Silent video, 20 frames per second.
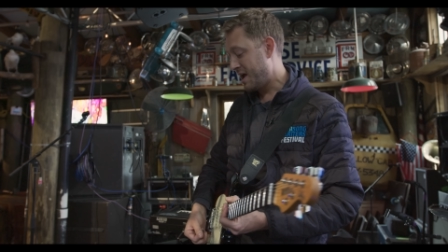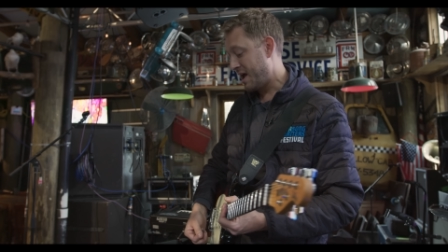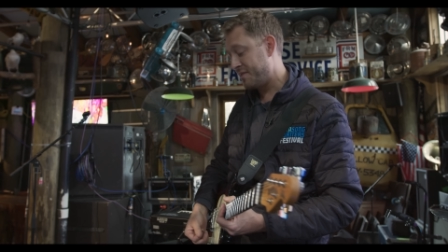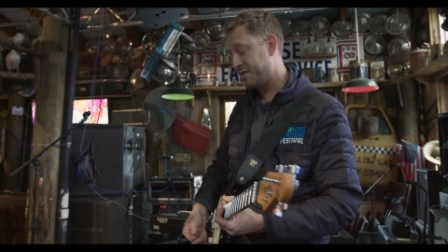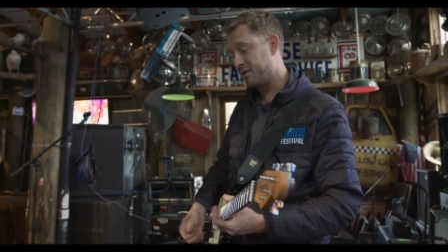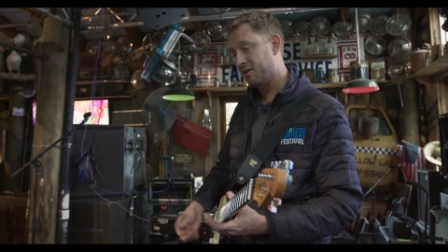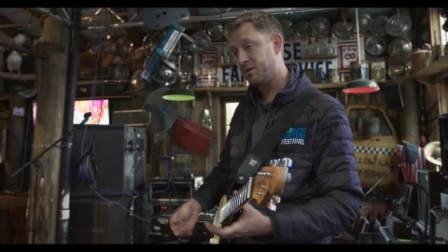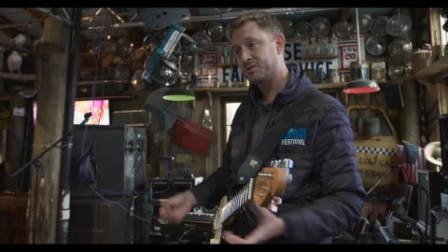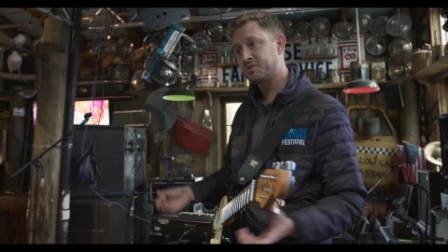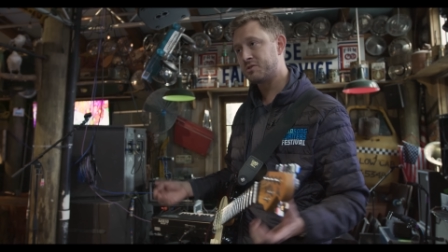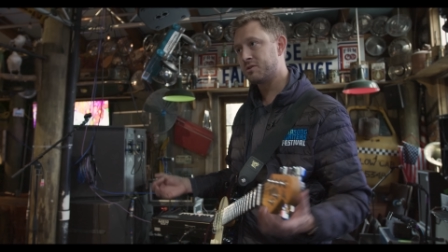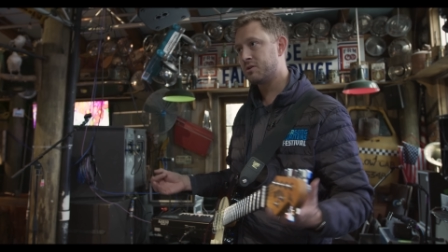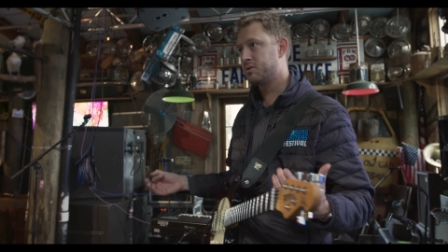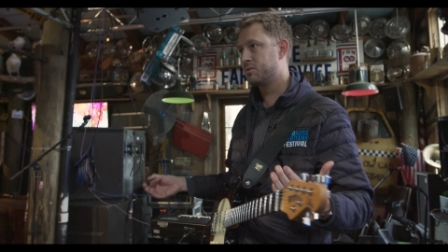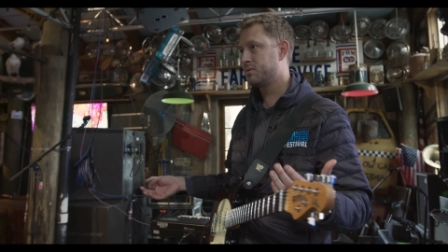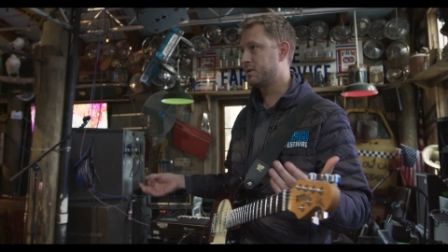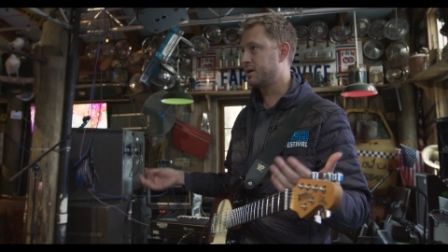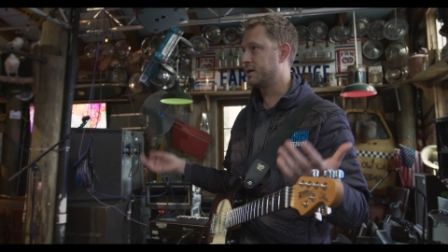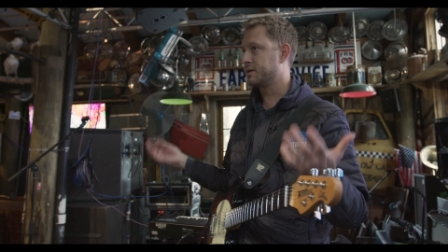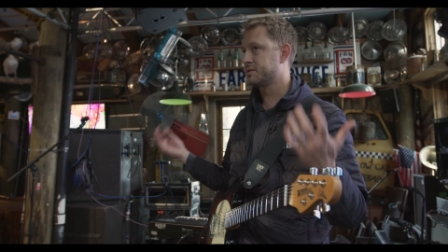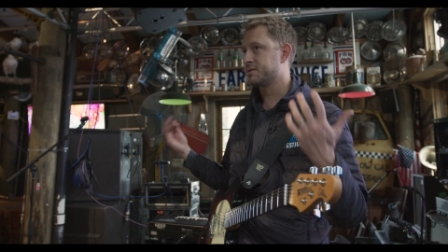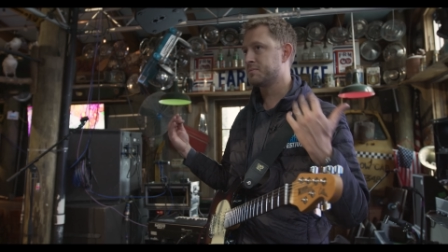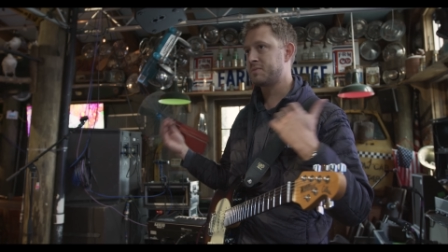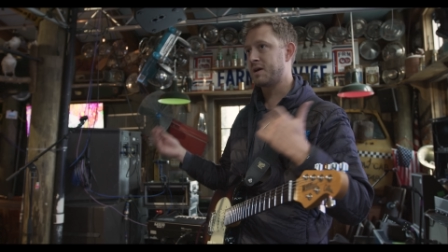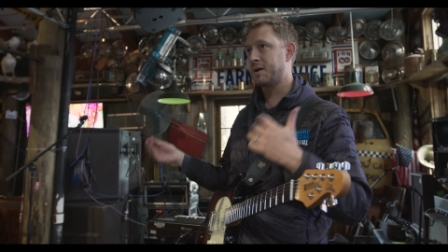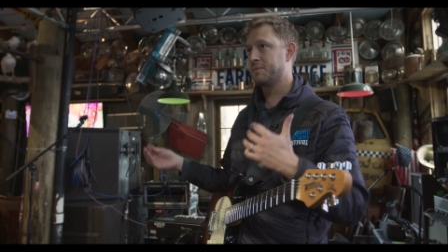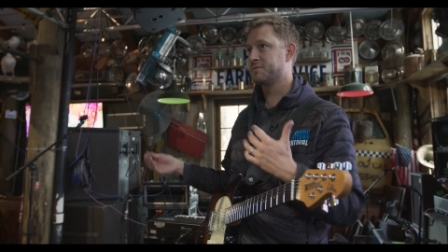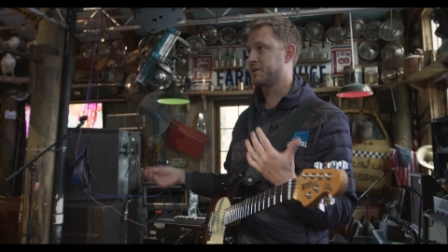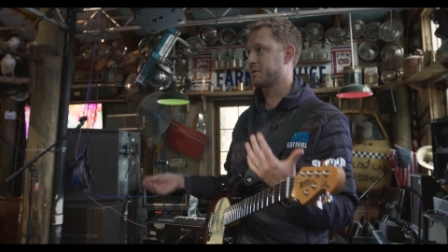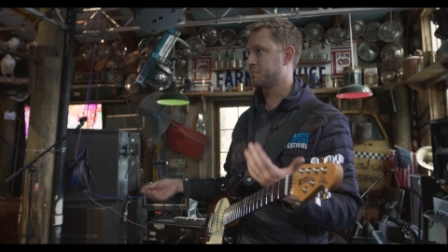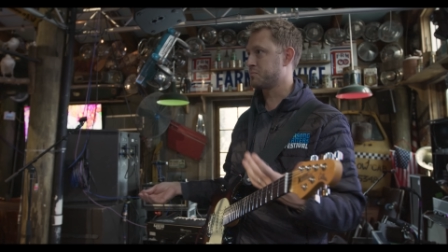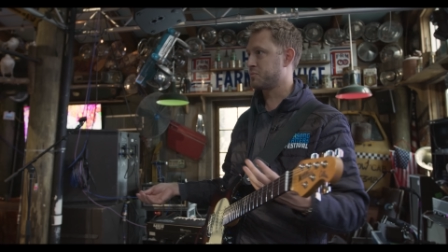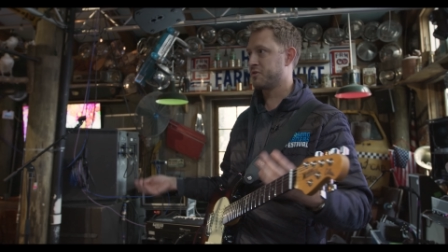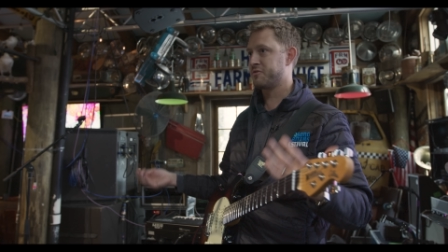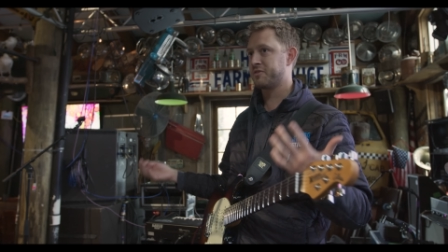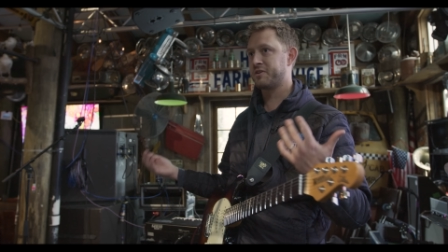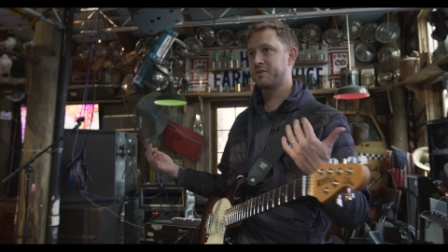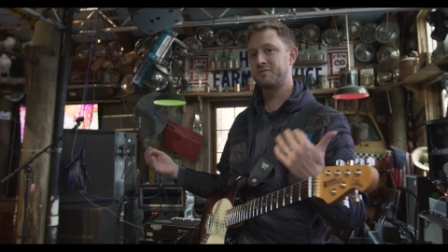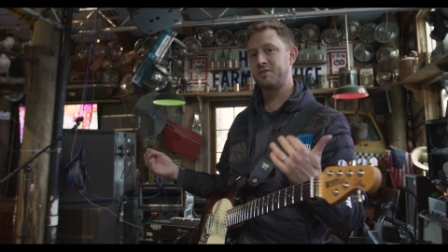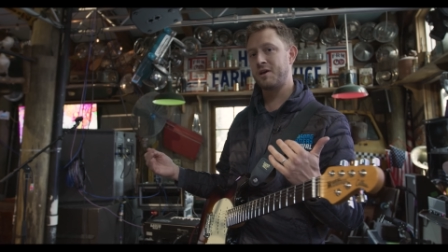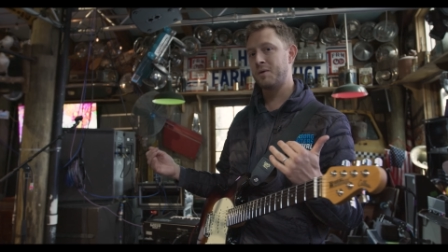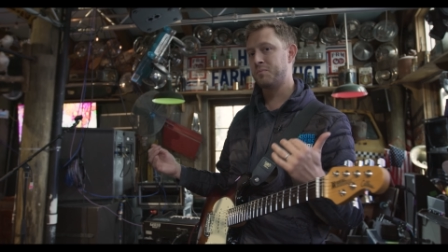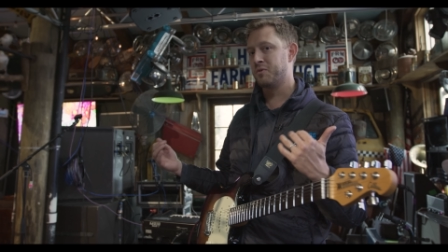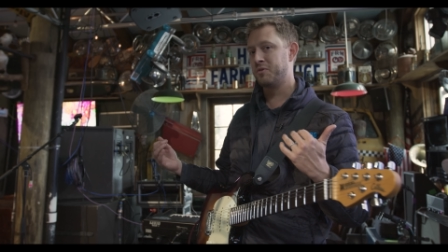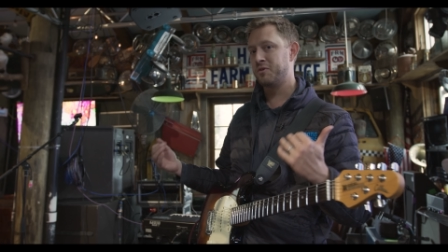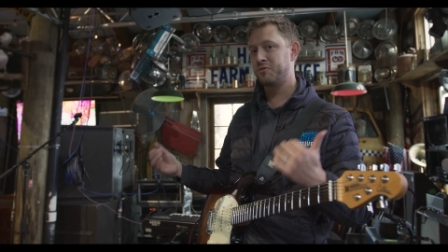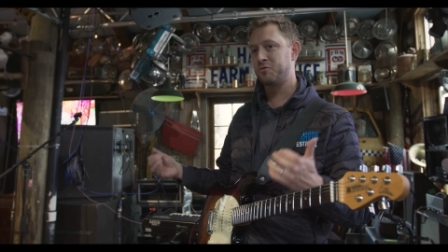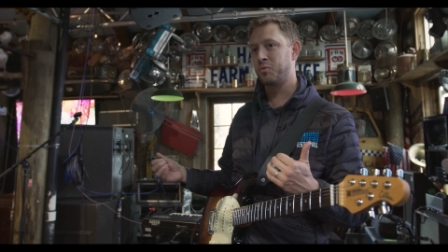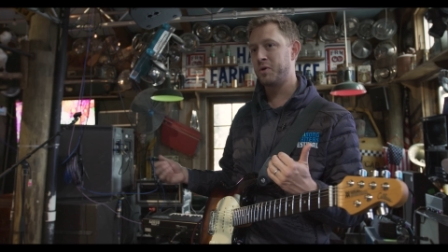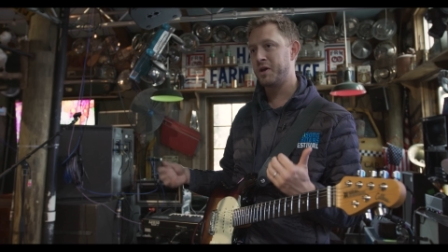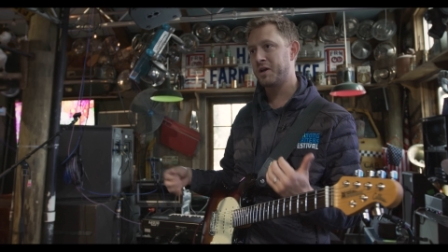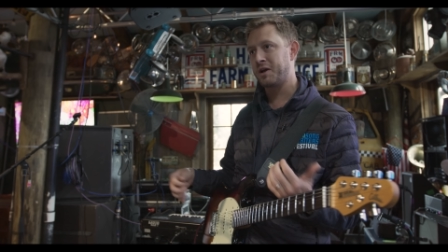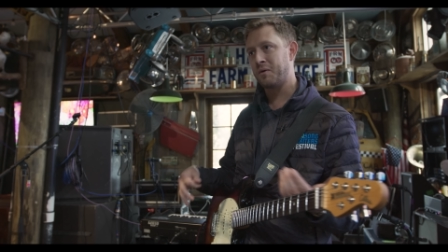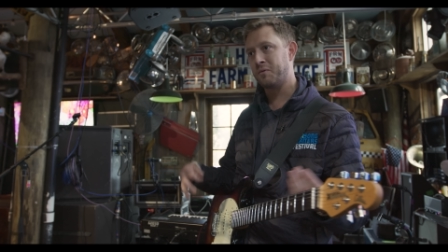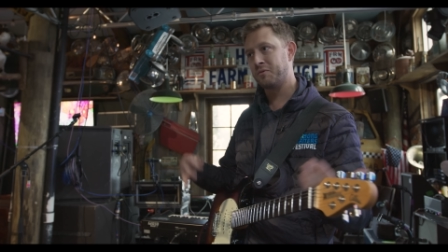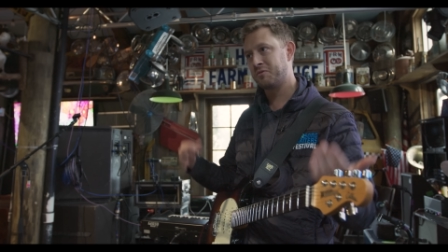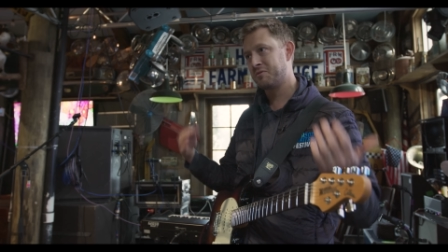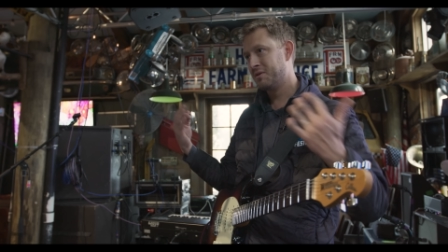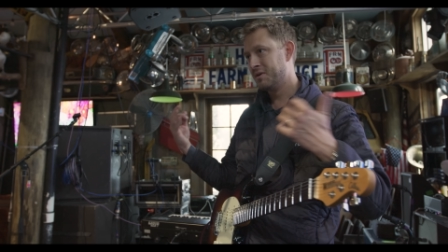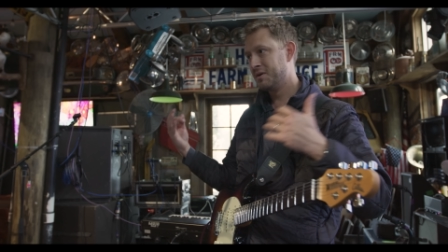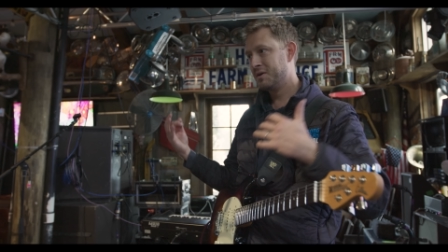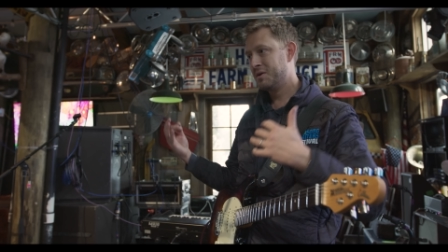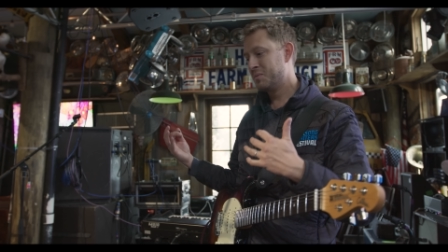And then also uh, sometimes like perfect example this week, I was